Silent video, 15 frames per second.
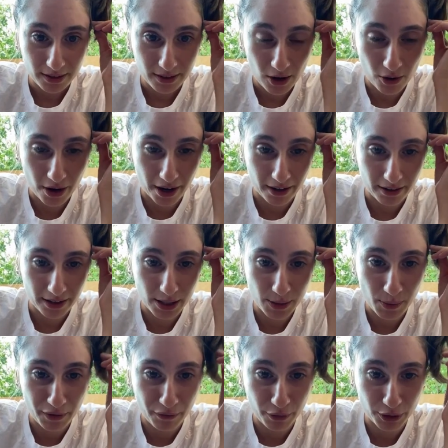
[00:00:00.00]
Okay, let's
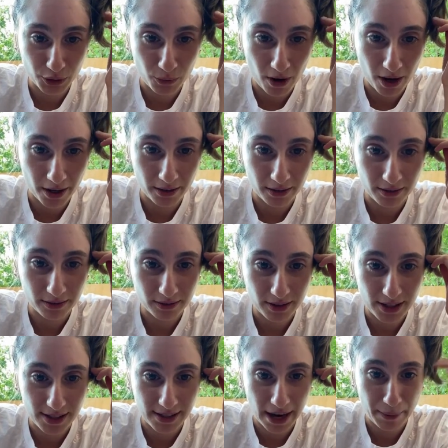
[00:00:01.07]
wait for Tuan.
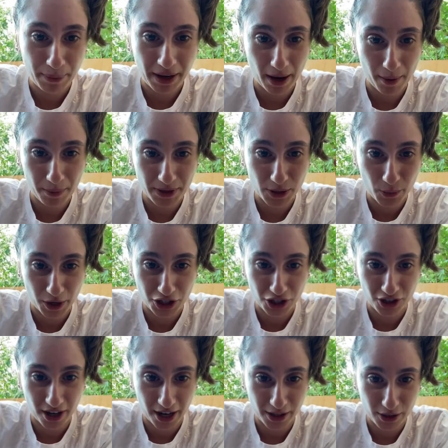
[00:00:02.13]
He's typing up his
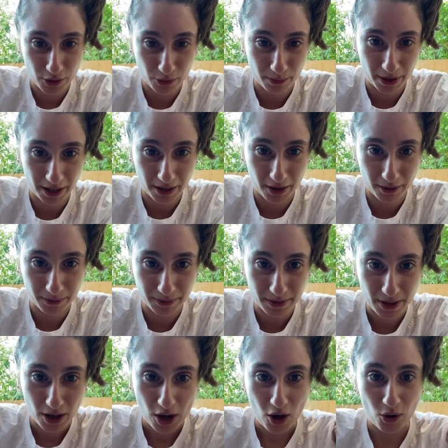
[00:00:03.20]
question, I assume, right now.
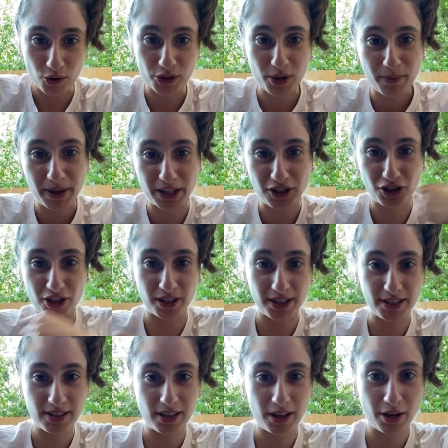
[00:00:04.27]
Also, my shirt
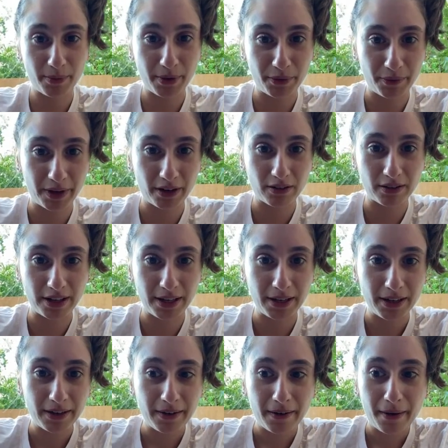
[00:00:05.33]
is a little bit wrinkly.
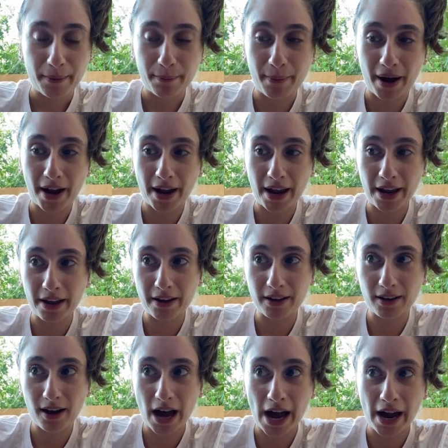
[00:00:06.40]
My
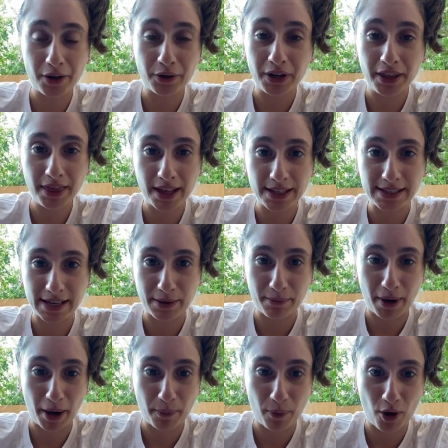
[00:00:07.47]
iron that's in
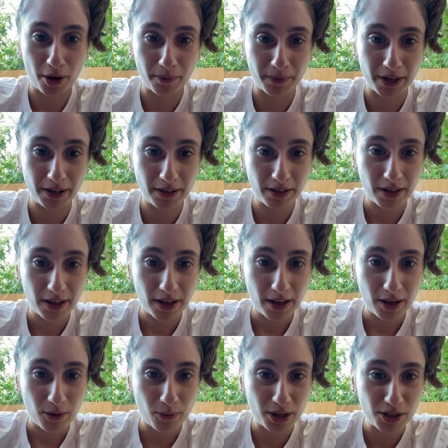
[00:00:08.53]
my apartment.
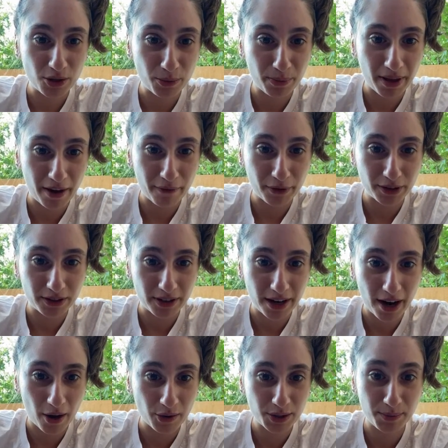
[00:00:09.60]
What's your plan for today?
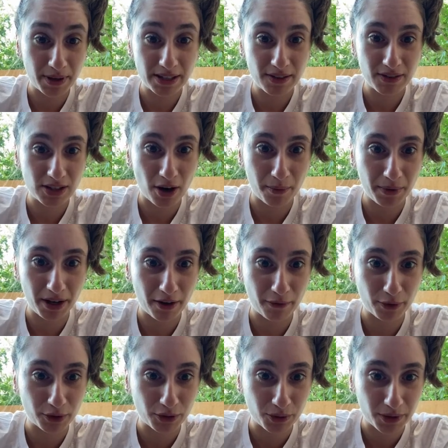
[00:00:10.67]
How expensive is Armenia
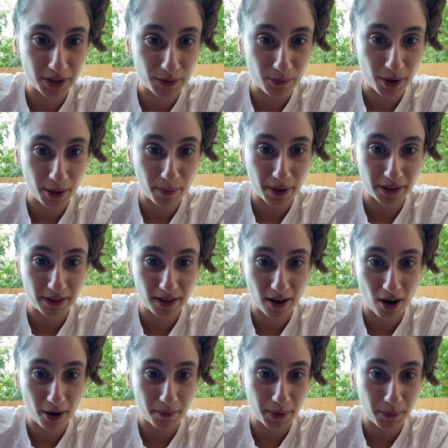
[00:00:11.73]
for tourists? What about the
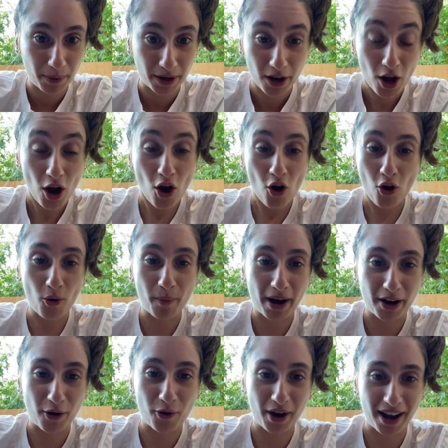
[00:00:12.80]
army part? Oh my
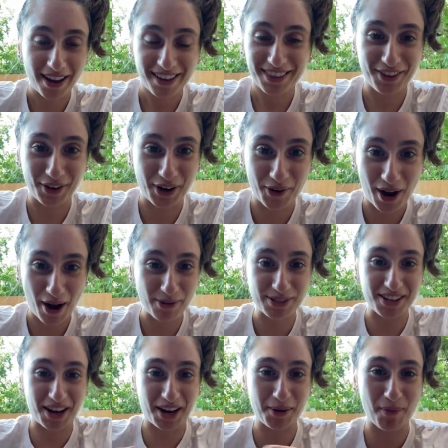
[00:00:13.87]
God. Okay, I was
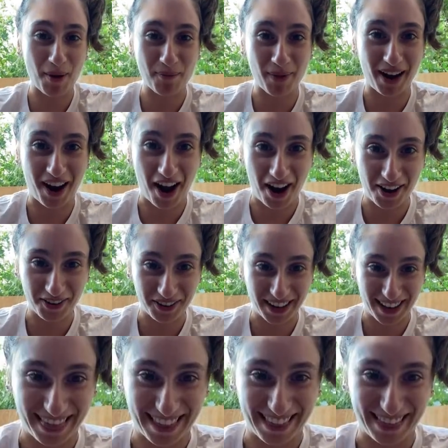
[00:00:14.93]
talking about my iron,
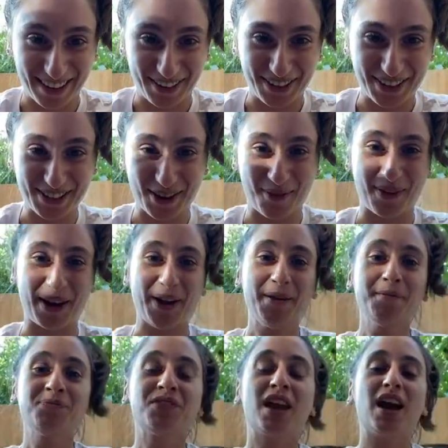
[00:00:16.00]
then there are so many.
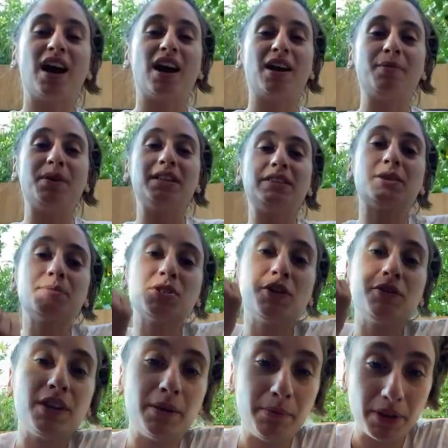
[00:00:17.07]
In terms
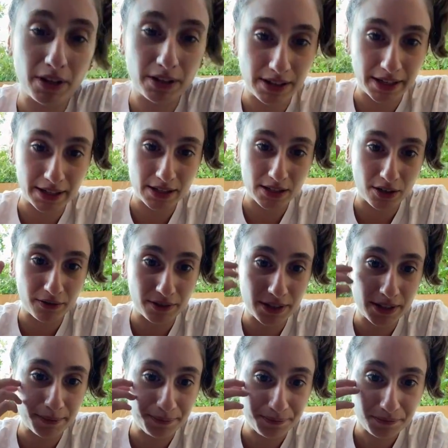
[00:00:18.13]
of the military
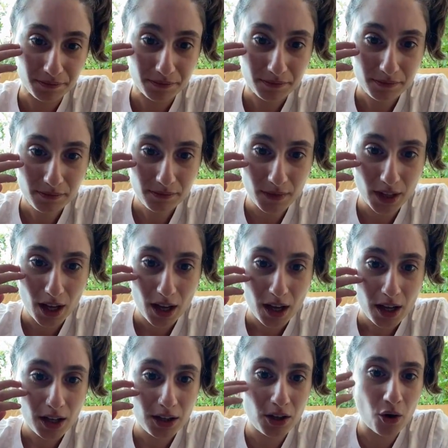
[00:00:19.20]
service,
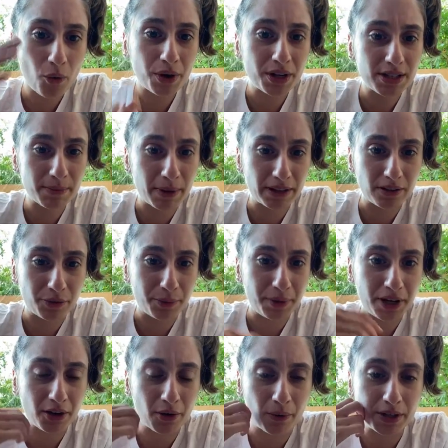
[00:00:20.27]
no worries about the
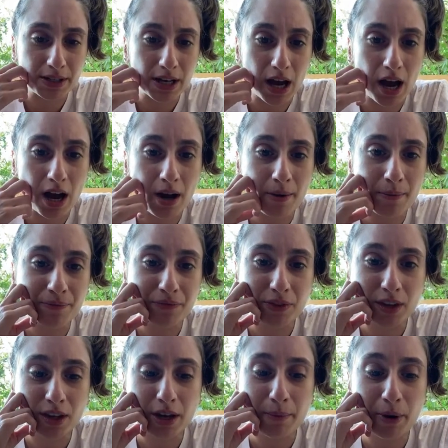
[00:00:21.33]
repeat, no worries.
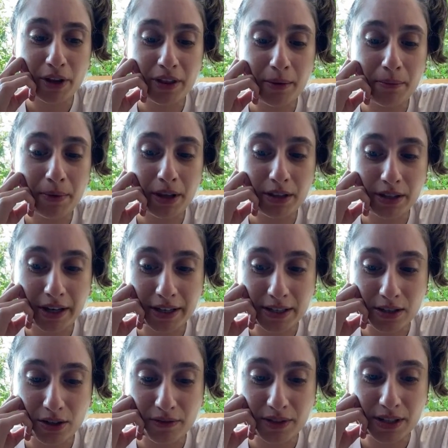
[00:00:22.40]
About the military
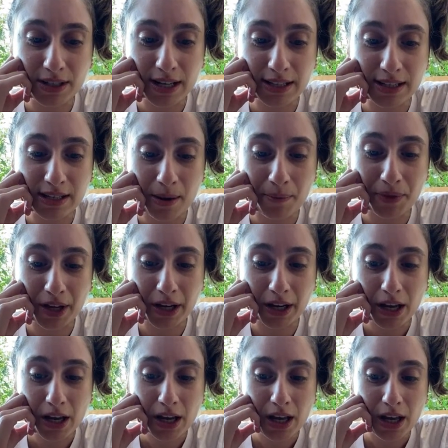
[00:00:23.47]
service, that's something,
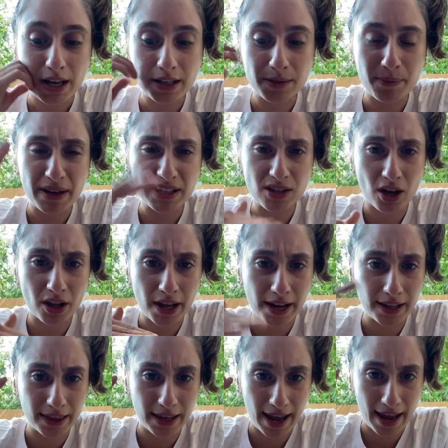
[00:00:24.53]
it's based on
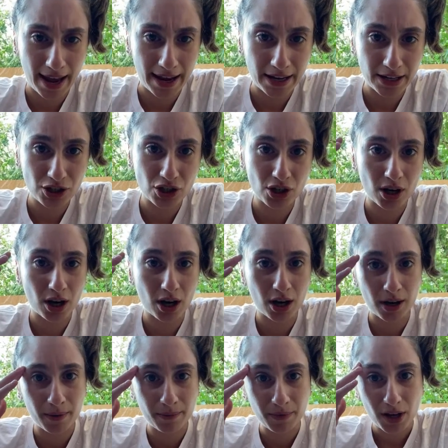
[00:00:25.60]
like the age.
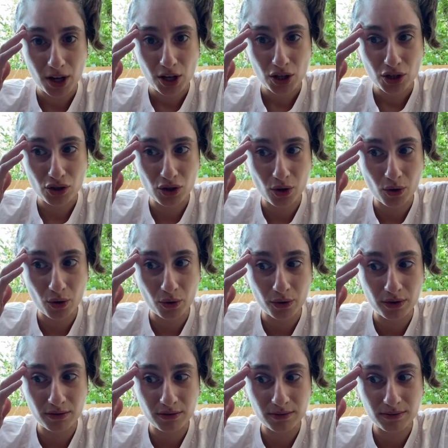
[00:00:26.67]
So
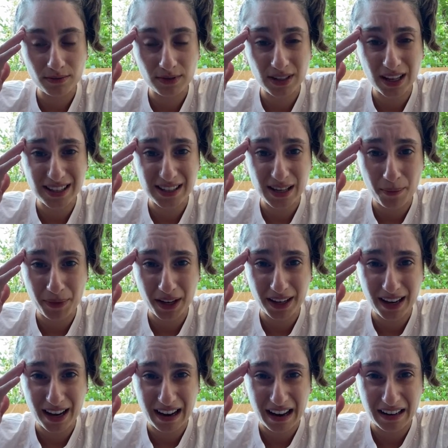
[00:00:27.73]
that's something
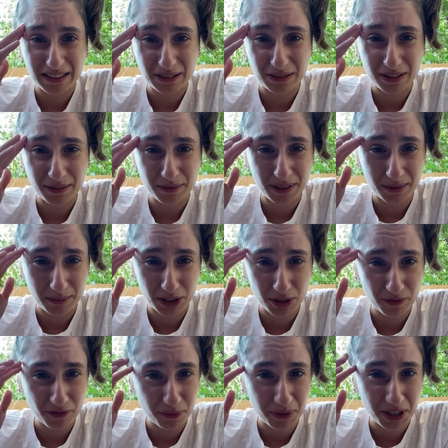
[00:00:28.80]
that I don't have that much
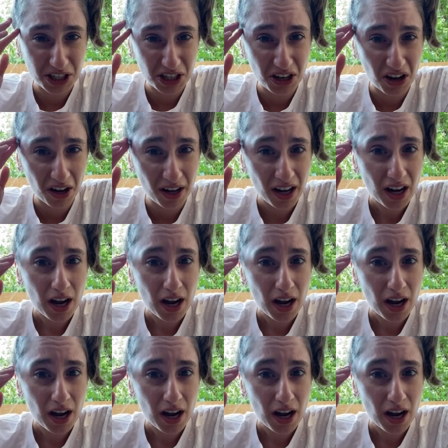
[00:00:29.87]
information on.